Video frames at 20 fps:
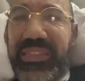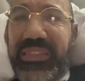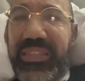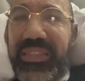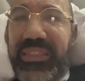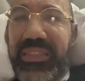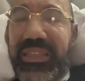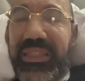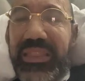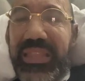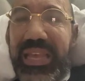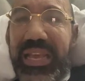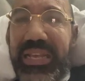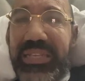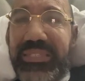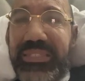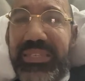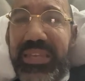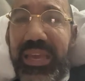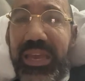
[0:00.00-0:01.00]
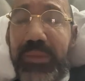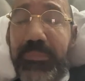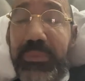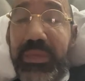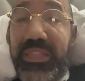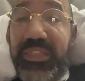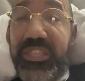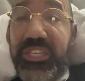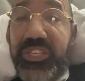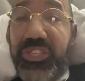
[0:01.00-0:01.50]
that the last time
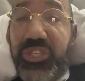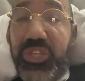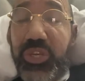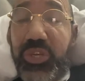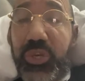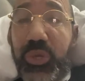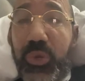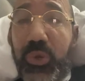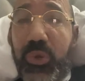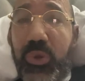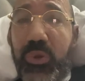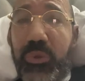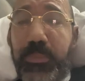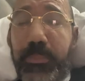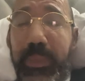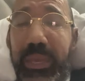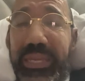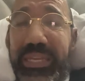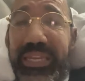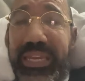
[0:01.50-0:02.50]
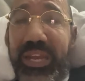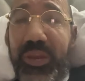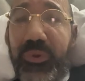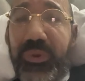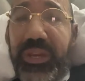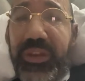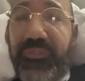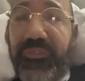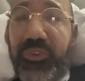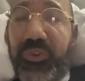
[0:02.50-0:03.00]
this occurred, my
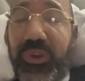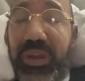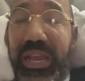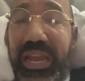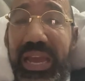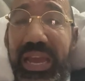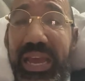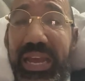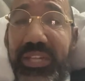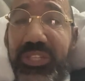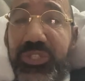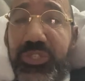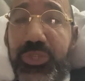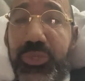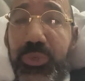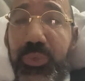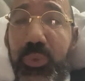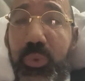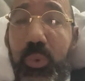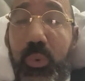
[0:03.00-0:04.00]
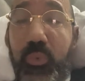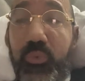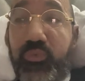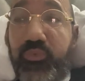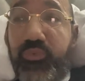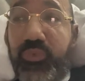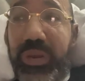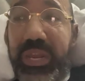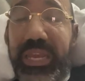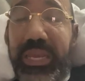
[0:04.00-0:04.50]
caregiver had to
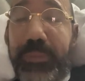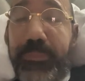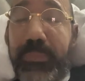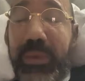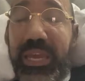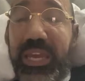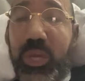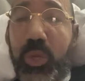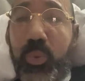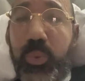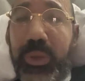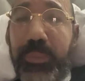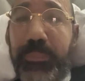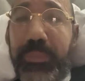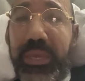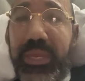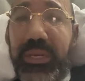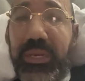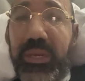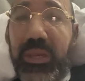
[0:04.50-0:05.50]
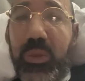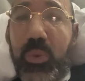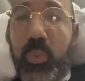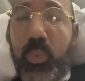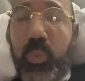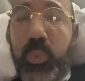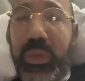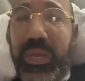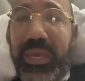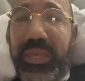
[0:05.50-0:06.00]
rig my equipment
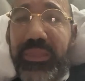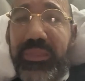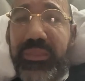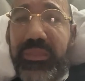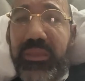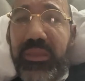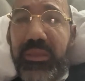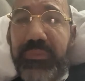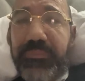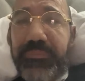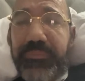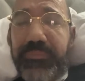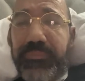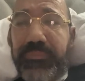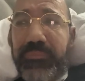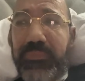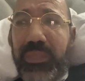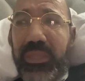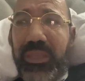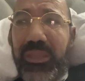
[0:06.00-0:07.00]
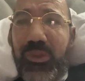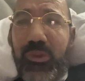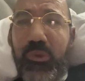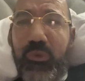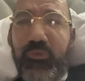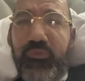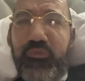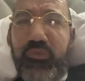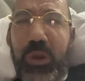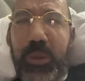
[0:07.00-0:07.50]
with
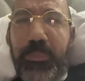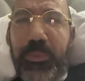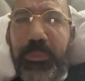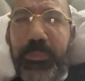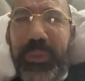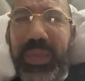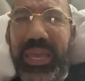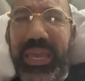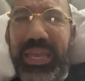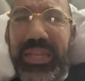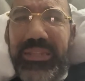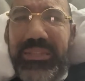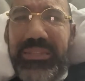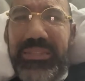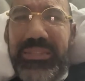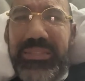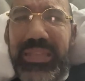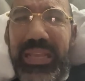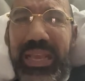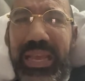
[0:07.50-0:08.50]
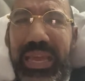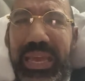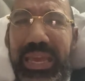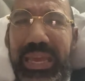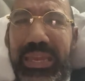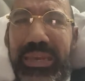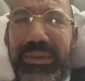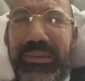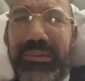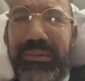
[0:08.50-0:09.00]
rubber bands
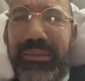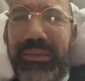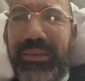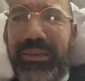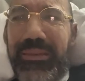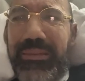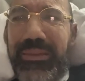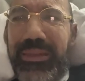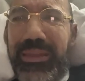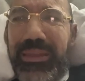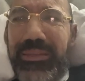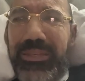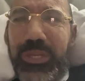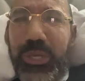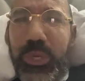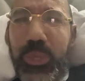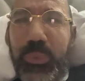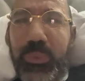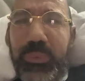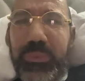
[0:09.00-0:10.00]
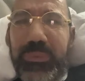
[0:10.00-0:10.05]
and, you know,